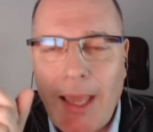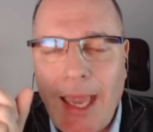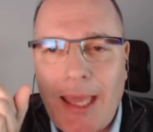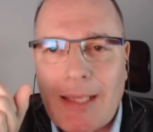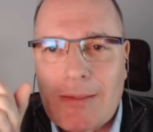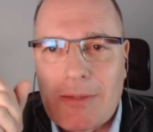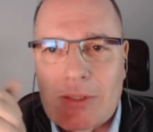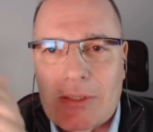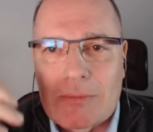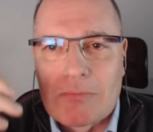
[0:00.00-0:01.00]
And
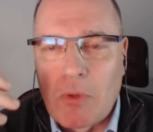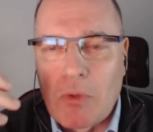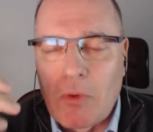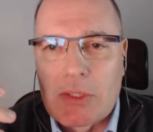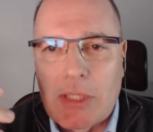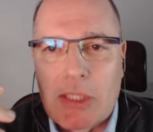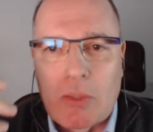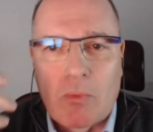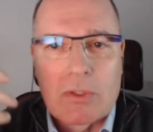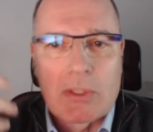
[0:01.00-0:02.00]
this
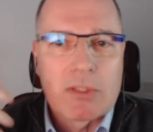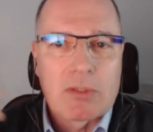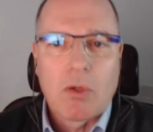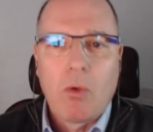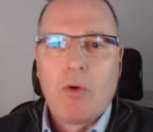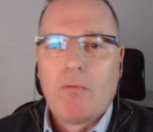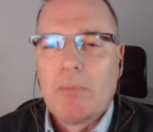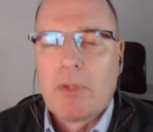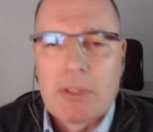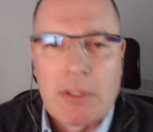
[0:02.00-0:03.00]
organization was just so
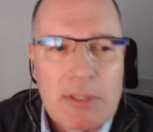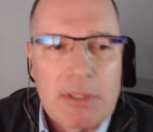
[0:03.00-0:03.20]
overburdened.